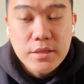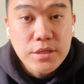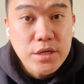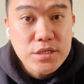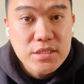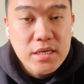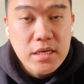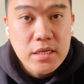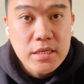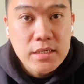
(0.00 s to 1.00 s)

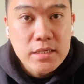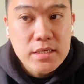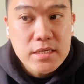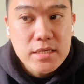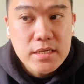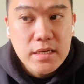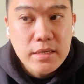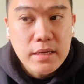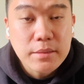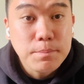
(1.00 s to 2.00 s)
Nursing
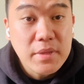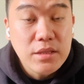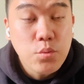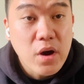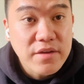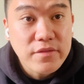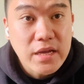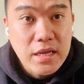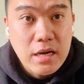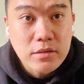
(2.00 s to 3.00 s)
and Midwifery
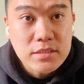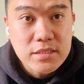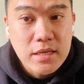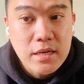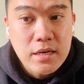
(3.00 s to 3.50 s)
Council